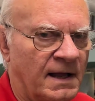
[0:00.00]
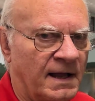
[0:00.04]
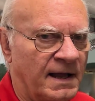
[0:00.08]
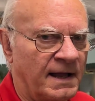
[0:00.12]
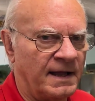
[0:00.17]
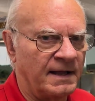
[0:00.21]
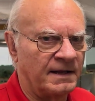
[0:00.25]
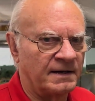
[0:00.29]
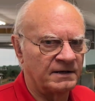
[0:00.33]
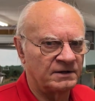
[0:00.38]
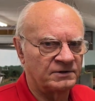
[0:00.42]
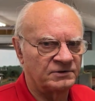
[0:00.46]

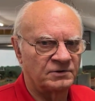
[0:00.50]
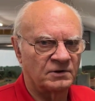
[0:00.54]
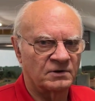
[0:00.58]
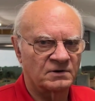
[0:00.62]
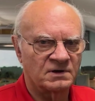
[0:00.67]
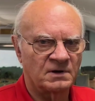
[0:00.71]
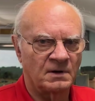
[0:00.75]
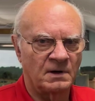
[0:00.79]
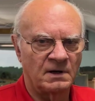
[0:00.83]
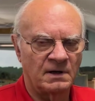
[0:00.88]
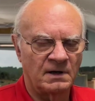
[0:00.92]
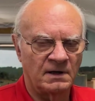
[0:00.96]
and it
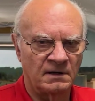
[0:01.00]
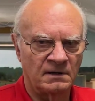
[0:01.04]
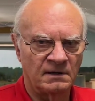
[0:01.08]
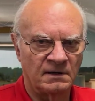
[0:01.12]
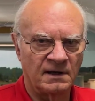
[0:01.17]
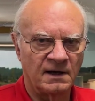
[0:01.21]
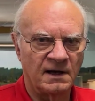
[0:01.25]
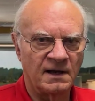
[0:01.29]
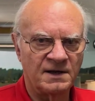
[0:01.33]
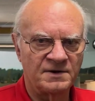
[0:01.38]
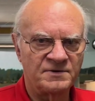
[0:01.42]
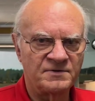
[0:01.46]
took a
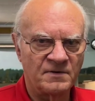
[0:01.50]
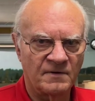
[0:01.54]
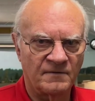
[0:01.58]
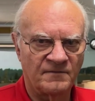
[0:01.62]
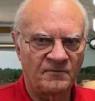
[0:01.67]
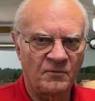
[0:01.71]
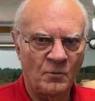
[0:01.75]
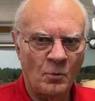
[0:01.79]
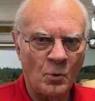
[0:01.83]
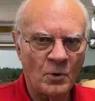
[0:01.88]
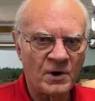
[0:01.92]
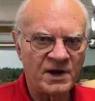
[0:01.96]
little under
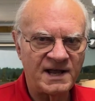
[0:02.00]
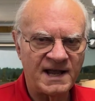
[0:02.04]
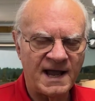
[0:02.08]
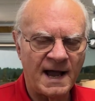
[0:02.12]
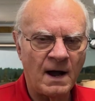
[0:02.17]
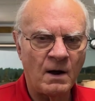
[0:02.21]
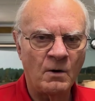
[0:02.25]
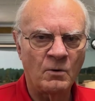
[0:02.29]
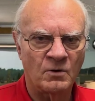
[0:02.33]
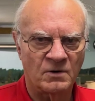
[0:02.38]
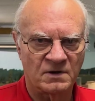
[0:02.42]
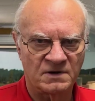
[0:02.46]
40
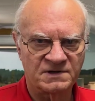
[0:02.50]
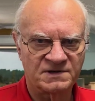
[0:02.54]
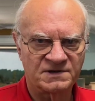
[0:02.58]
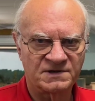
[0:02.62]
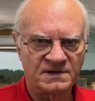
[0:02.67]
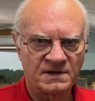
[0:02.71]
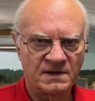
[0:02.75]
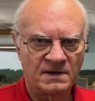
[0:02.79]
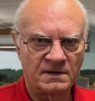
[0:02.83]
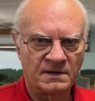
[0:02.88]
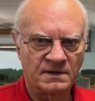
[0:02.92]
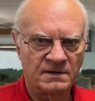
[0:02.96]

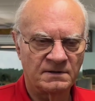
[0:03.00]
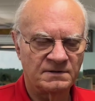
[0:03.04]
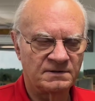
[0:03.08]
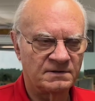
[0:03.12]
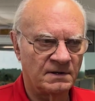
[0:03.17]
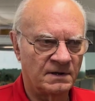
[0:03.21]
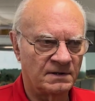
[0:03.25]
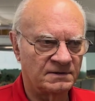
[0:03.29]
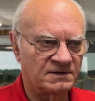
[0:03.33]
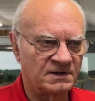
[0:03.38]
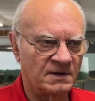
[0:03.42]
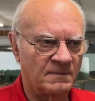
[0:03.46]
hours
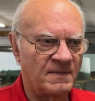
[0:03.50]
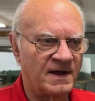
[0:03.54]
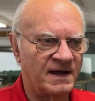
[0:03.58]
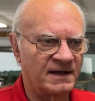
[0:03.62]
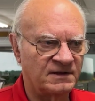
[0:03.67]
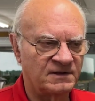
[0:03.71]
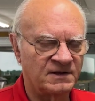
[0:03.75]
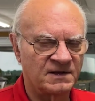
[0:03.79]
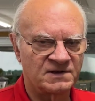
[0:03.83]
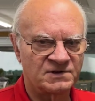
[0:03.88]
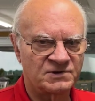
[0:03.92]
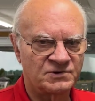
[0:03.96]
to make
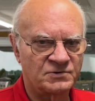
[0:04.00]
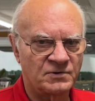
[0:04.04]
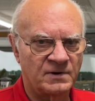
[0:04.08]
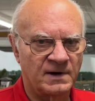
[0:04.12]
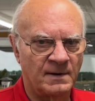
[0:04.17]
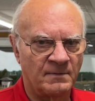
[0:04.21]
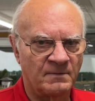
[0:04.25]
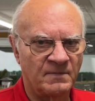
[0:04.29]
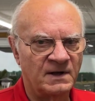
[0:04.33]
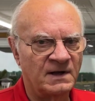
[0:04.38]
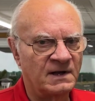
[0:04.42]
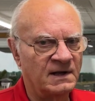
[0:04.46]
this
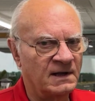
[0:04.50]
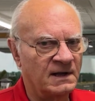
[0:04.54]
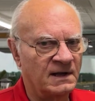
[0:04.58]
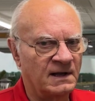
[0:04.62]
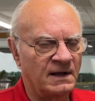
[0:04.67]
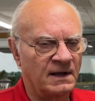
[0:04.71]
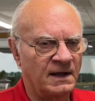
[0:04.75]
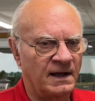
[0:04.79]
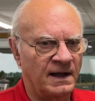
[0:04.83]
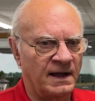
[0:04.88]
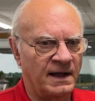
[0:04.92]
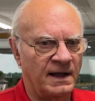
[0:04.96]
trip.
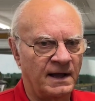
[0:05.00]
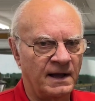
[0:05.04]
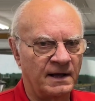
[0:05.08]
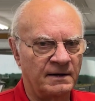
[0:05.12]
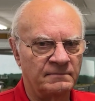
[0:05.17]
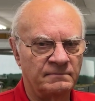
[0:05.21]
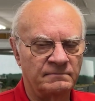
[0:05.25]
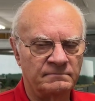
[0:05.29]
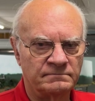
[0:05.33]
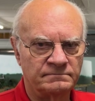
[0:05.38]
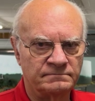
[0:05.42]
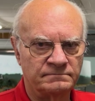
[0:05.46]
And
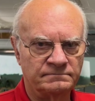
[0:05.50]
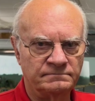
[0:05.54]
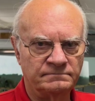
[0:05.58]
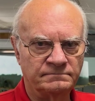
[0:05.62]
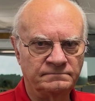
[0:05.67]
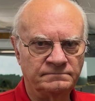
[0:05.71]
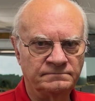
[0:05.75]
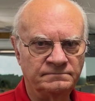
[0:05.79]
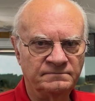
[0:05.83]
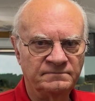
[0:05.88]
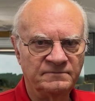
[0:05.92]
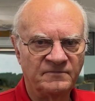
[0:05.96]

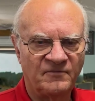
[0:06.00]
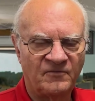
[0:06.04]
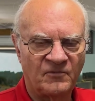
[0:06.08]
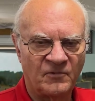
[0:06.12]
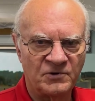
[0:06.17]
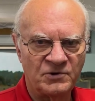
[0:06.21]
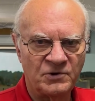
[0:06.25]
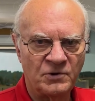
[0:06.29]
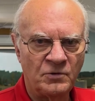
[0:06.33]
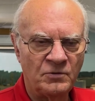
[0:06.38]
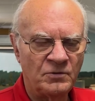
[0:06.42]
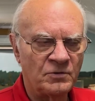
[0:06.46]

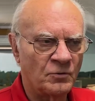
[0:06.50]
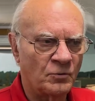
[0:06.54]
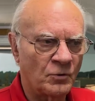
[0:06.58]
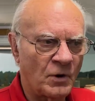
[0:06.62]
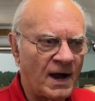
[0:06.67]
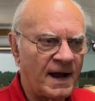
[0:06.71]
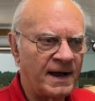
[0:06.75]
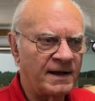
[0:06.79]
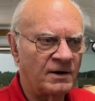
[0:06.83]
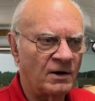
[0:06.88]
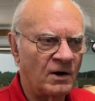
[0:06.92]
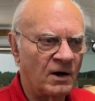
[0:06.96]
for you to
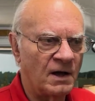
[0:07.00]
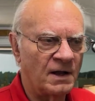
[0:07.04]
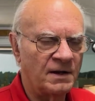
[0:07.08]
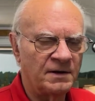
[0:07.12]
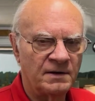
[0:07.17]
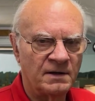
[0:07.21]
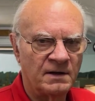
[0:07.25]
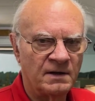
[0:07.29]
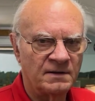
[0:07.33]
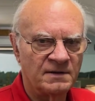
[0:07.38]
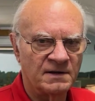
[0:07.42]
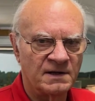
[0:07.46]
ride
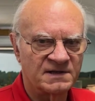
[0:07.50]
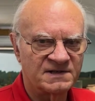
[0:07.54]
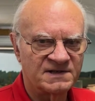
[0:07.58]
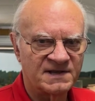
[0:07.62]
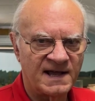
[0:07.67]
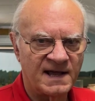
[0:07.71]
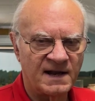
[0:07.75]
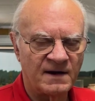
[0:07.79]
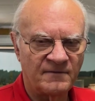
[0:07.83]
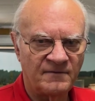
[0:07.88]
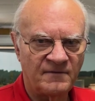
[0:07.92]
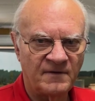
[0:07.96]
on
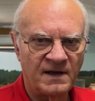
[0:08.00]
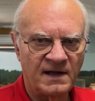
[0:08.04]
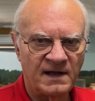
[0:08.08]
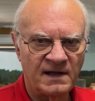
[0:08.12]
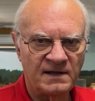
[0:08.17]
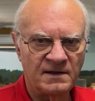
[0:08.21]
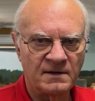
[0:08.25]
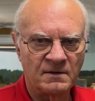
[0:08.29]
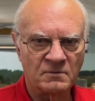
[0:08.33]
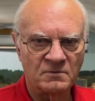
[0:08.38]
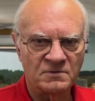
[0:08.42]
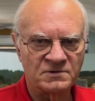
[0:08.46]
Santa
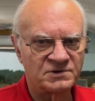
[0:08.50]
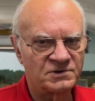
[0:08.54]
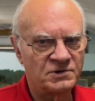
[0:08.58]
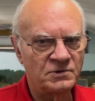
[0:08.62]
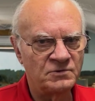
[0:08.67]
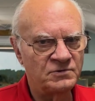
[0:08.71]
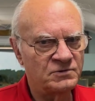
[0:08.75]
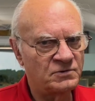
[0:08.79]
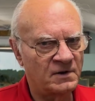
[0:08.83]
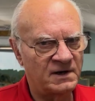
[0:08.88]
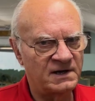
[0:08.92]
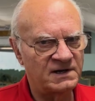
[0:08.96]
Fe, there was
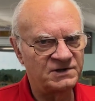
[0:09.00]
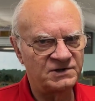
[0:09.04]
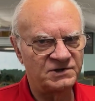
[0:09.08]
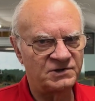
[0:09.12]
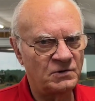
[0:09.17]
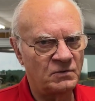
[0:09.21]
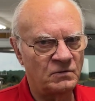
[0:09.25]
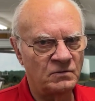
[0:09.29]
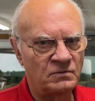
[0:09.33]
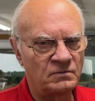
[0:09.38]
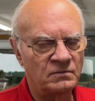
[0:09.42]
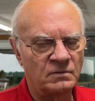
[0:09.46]
two trains
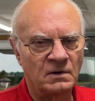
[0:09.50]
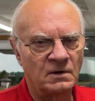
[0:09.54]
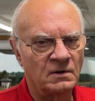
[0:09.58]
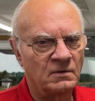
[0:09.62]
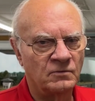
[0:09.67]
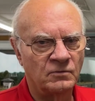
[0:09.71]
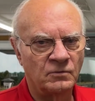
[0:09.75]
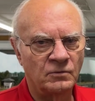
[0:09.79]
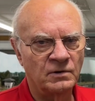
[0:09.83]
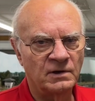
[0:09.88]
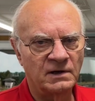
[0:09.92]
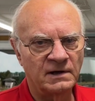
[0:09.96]
you
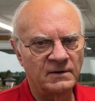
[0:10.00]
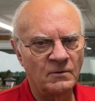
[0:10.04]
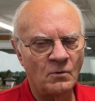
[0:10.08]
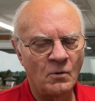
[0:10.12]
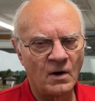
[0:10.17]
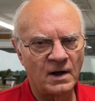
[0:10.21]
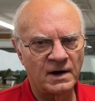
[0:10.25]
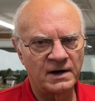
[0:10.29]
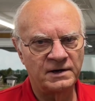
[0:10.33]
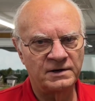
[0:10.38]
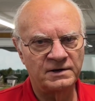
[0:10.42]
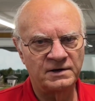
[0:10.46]
really
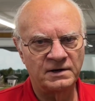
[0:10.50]
wanted